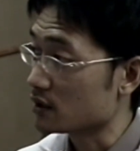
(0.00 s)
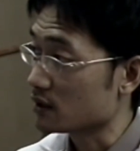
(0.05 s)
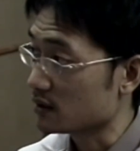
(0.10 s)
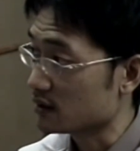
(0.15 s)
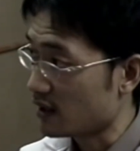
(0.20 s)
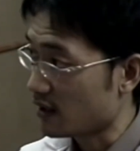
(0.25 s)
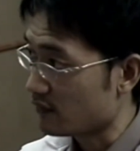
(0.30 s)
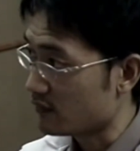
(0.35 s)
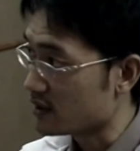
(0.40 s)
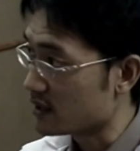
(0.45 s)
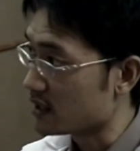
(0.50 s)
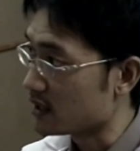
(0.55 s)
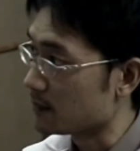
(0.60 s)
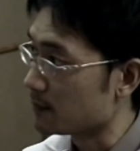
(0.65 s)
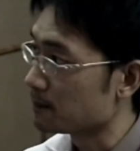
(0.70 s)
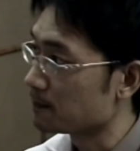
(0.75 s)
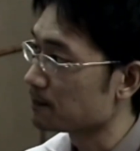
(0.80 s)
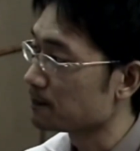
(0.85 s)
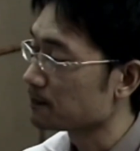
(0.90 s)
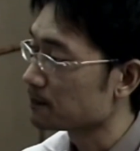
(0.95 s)
deficit.
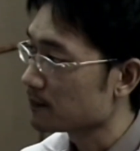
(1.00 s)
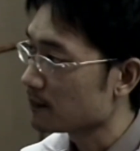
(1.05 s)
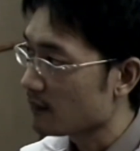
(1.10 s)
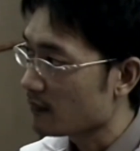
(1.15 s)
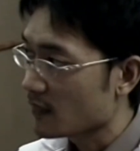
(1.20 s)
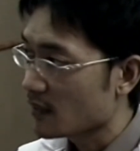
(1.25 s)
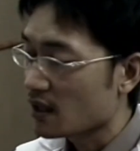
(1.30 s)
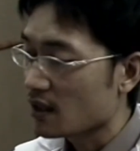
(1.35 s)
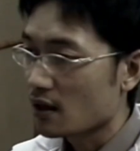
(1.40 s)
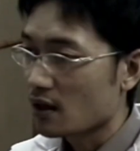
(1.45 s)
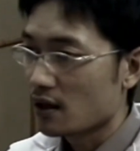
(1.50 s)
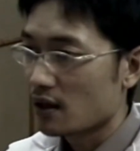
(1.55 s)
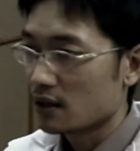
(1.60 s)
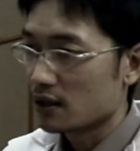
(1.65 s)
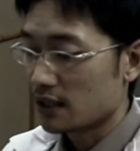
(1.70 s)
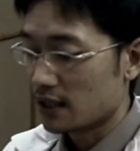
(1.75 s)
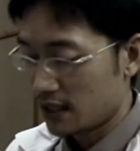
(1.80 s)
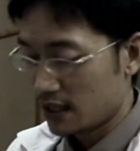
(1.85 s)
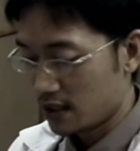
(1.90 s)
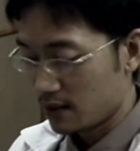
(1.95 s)

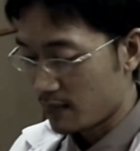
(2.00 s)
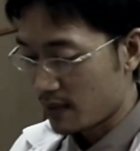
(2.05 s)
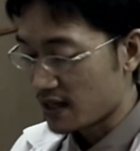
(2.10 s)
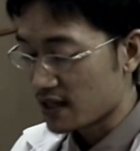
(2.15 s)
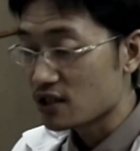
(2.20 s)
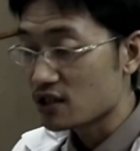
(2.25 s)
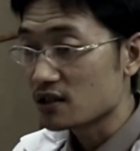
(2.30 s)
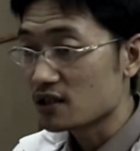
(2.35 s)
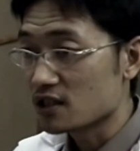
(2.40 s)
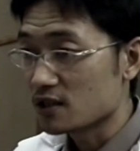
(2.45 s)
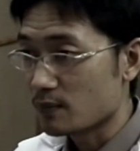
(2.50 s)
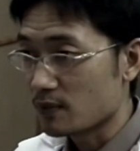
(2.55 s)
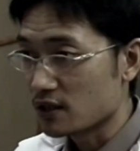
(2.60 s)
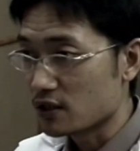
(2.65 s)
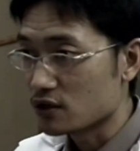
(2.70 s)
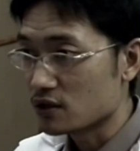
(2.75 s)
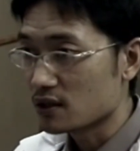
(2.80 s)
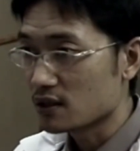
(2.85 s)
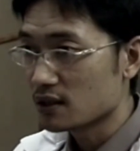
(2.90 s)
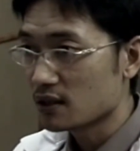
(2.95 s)
In managing this
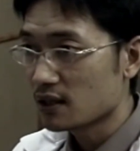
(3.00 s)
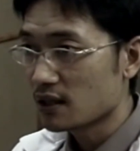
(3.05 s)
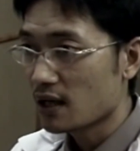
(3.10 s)
patient,